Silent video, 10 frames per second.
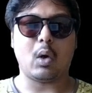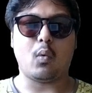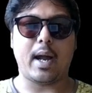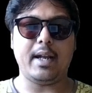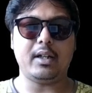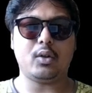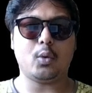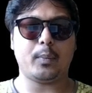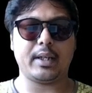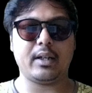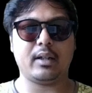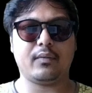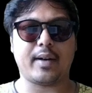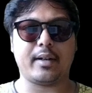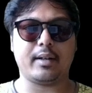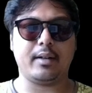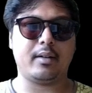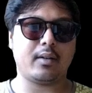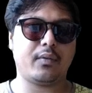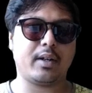Now white to play and find the
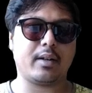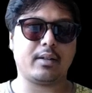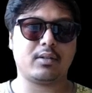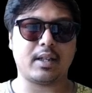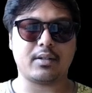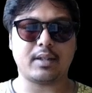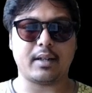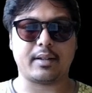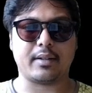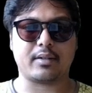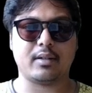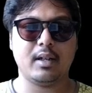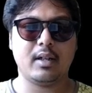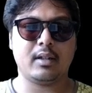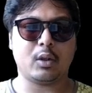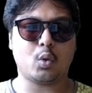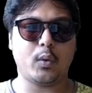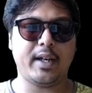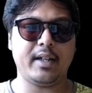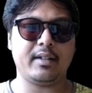interference chess tactics. The
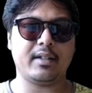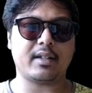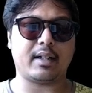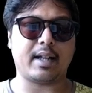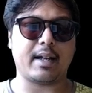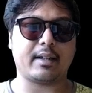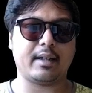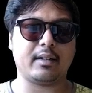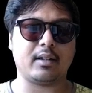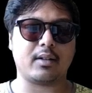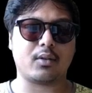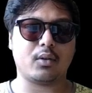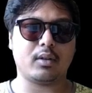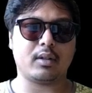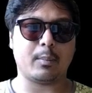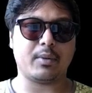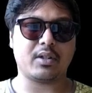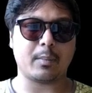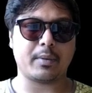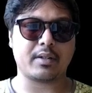queen is attacking the rook, the
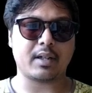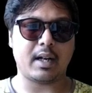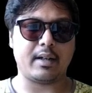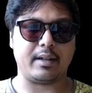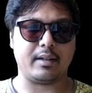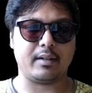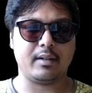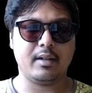bishop is guarding.